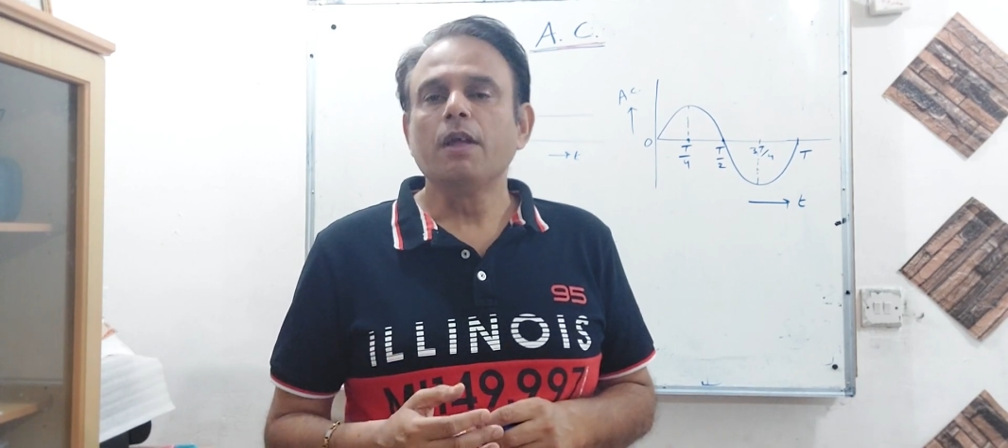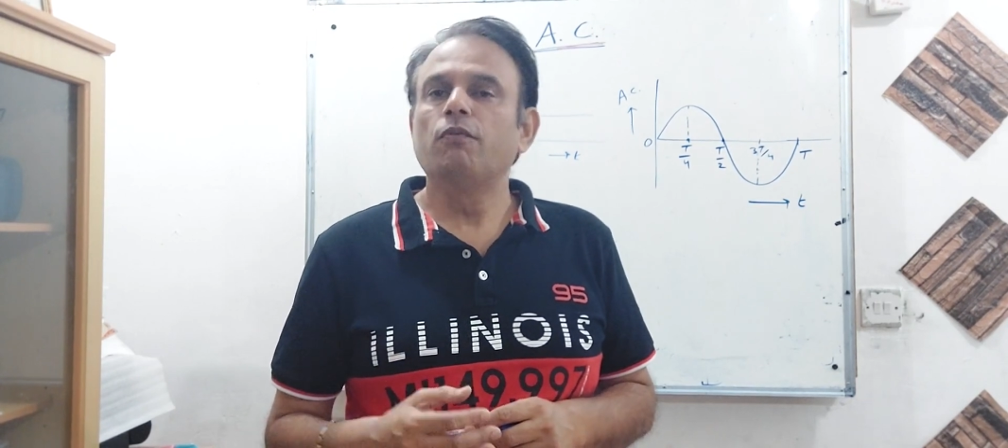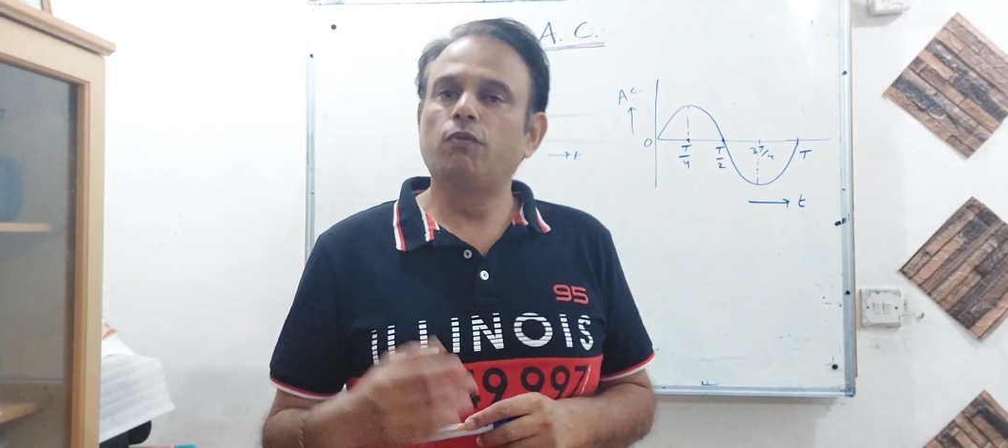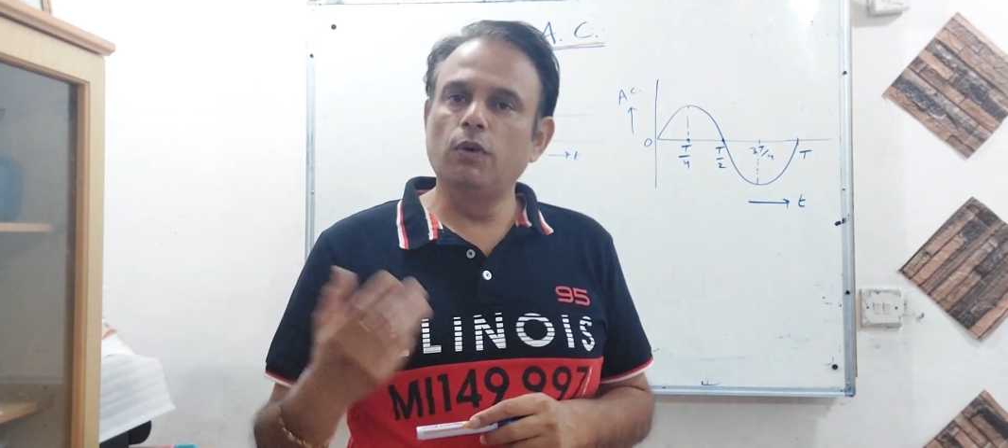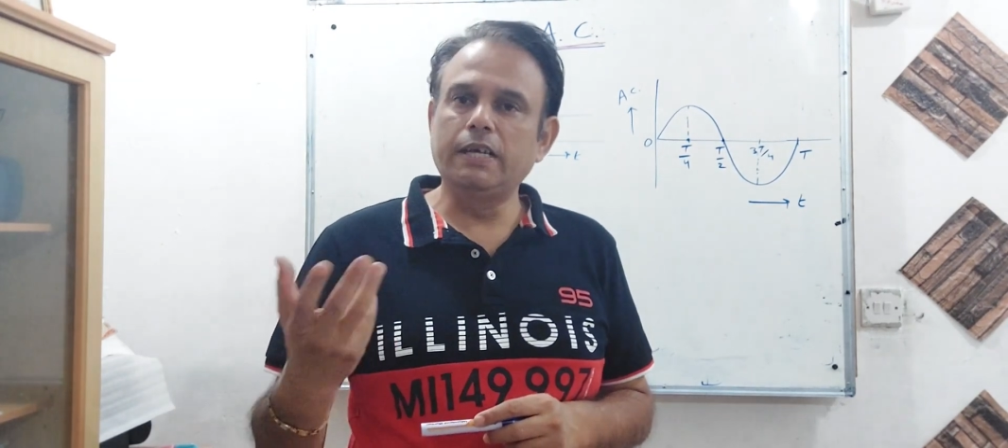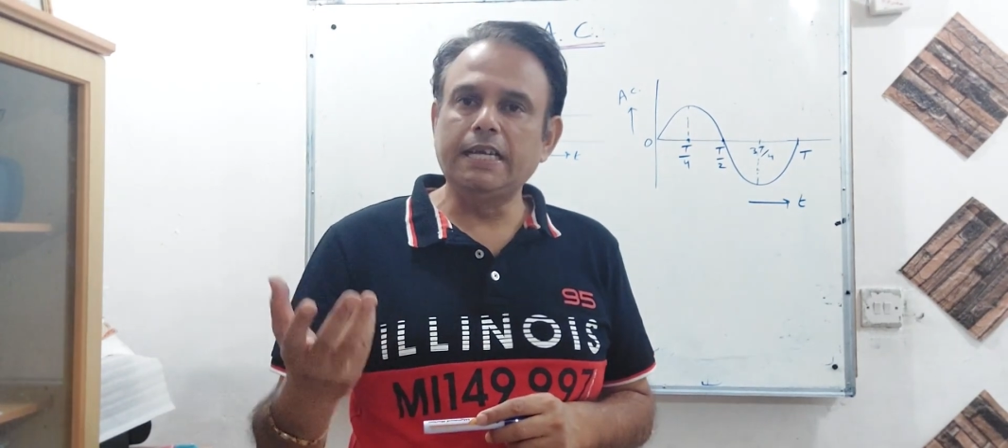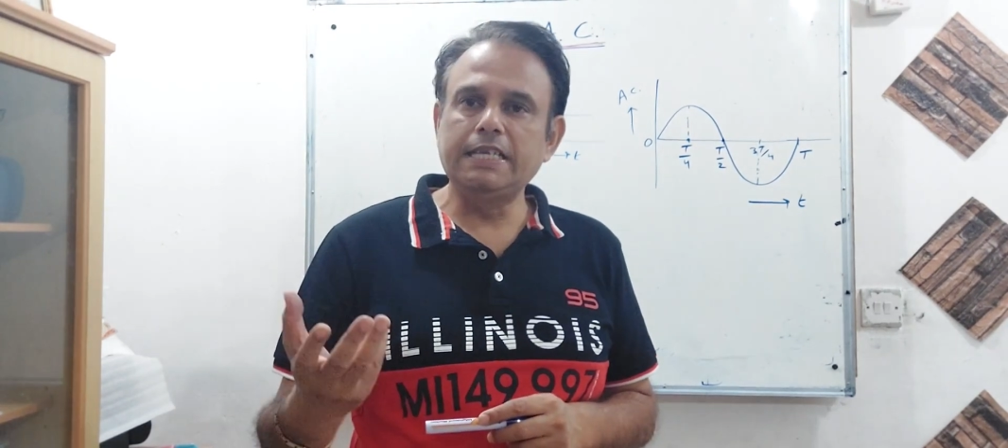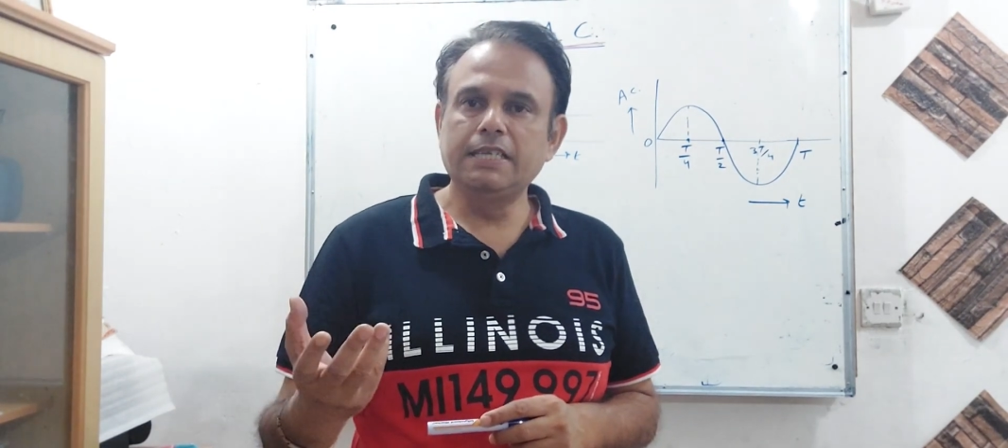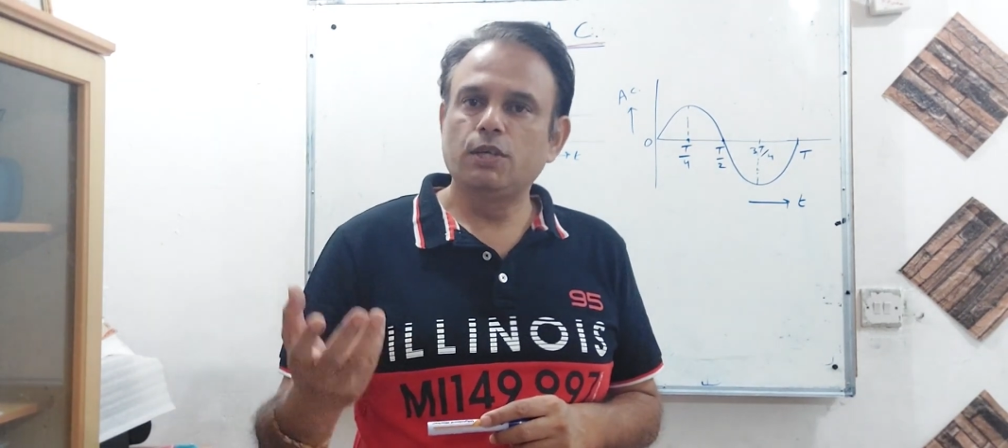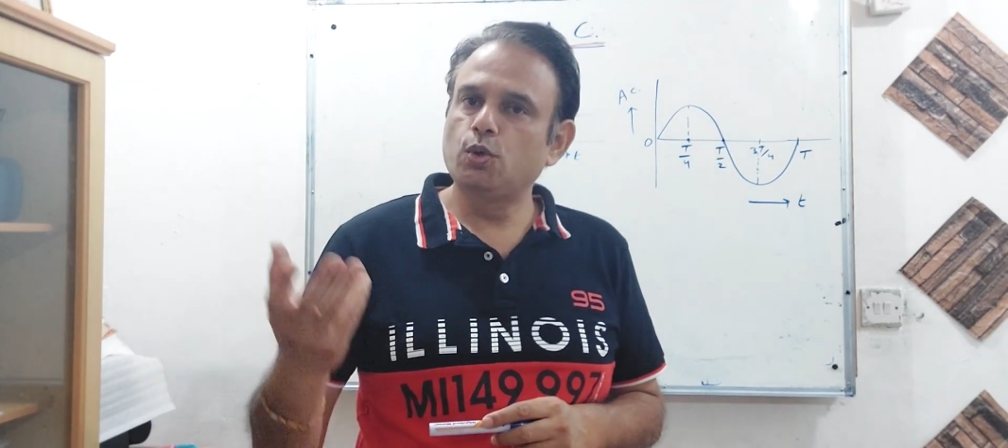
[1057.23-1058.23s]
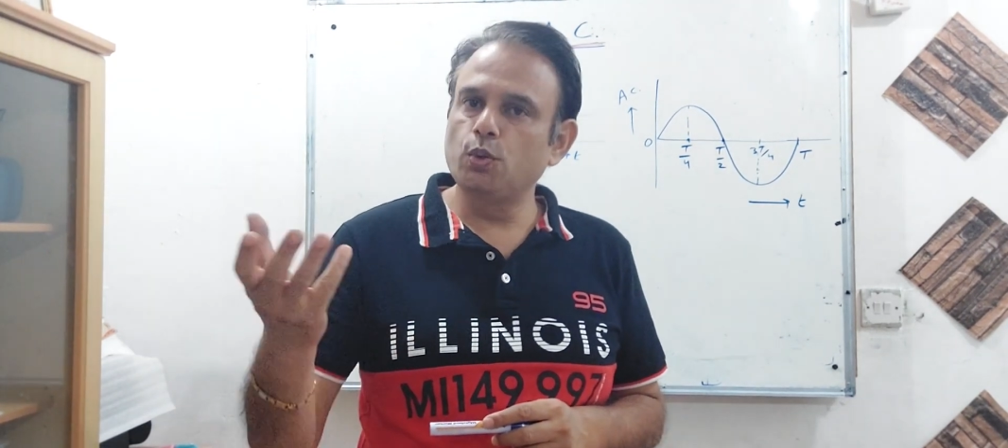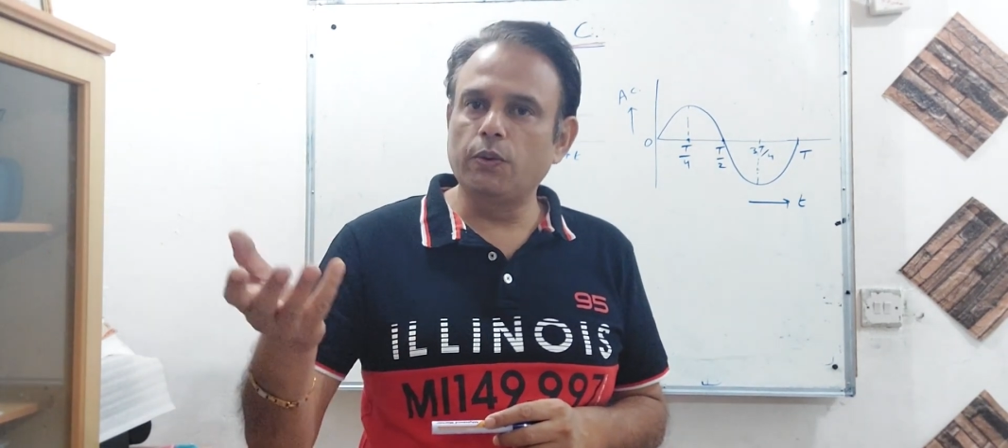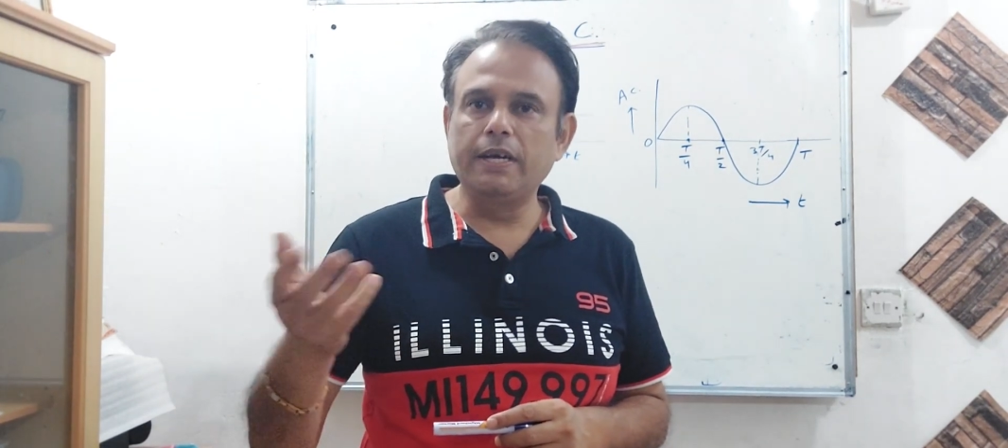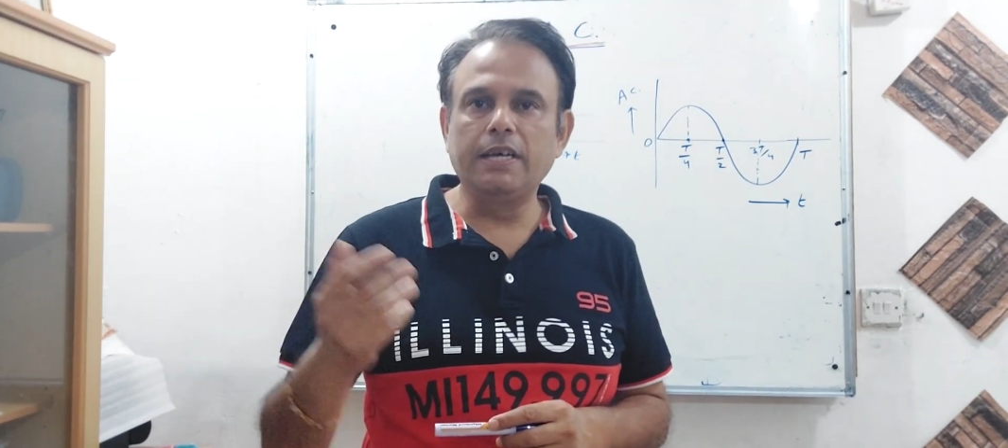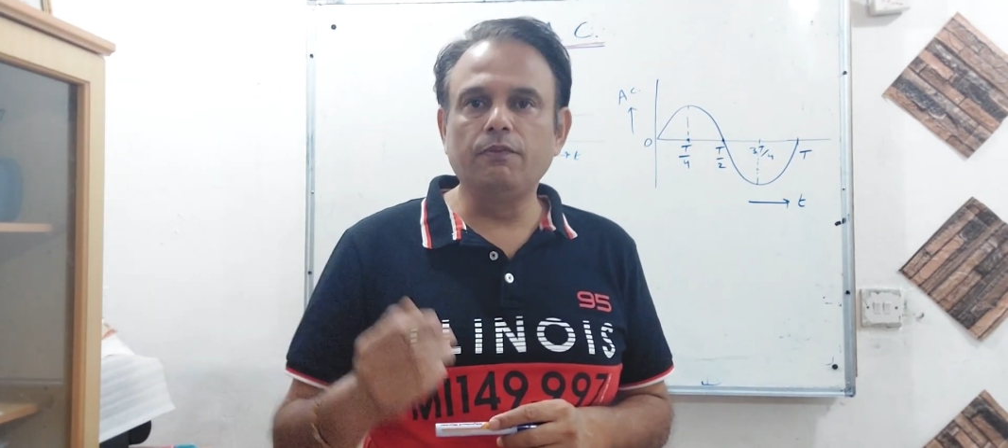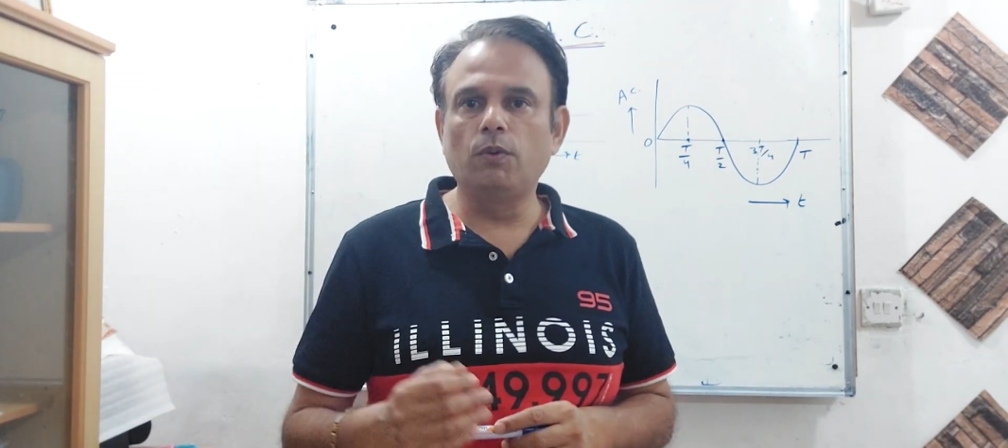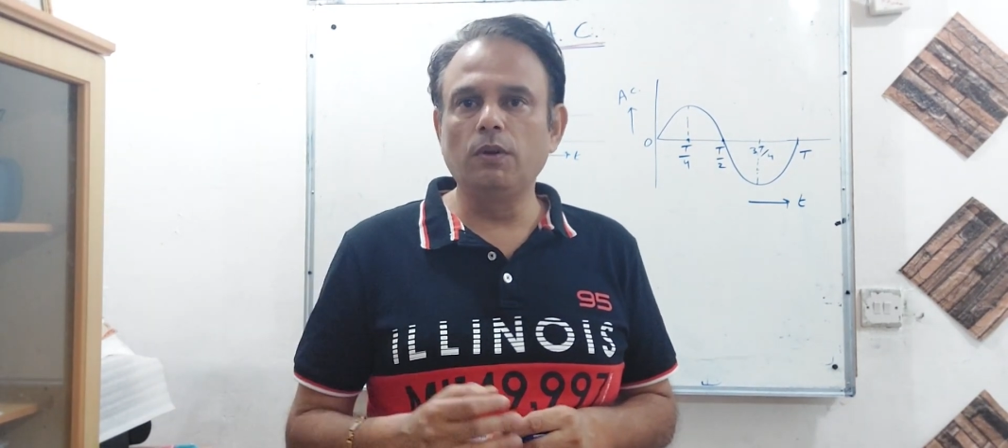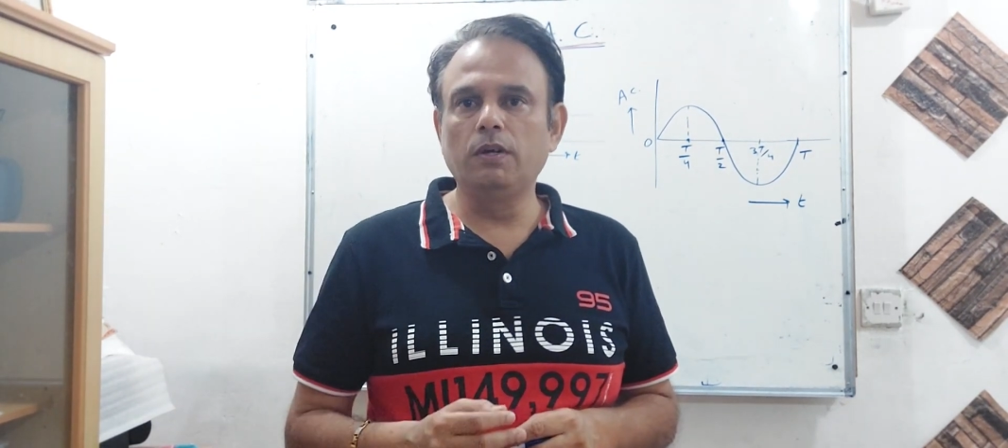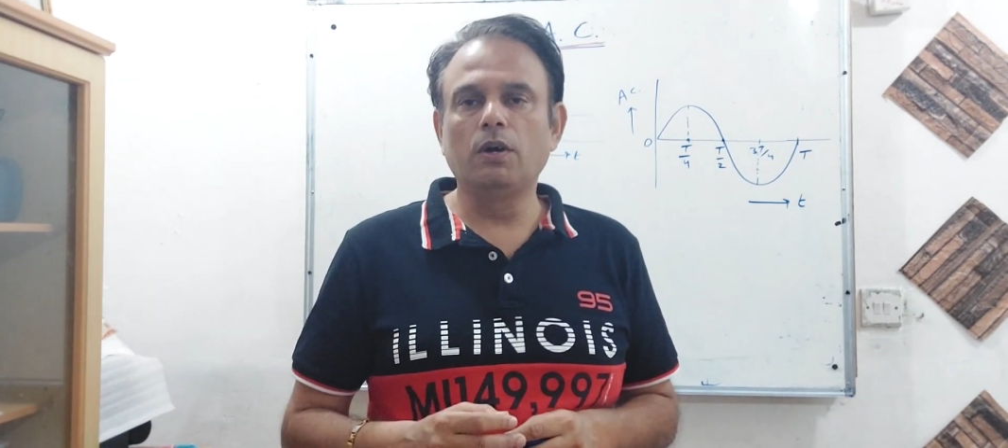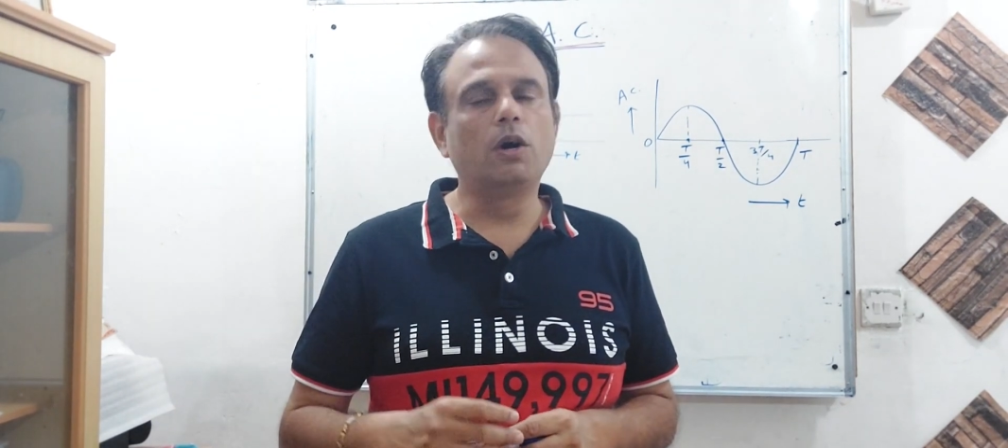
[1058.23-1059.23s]
Voltage 220
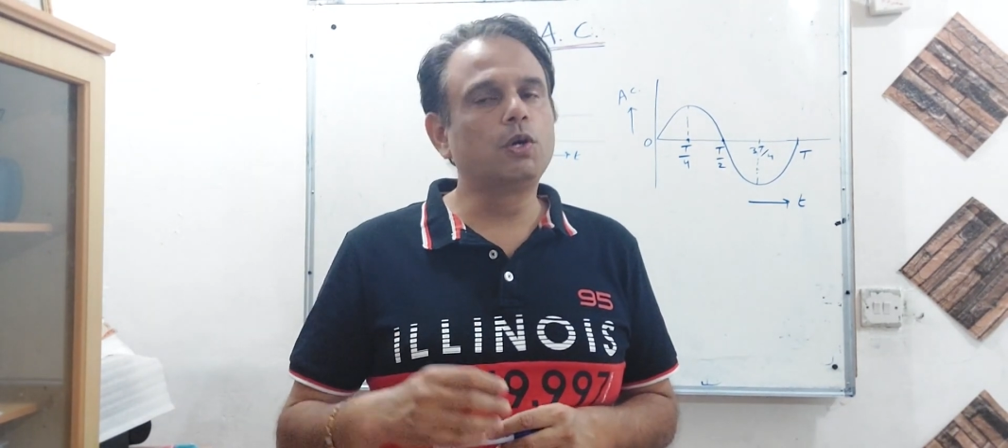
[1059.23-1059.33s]
volt or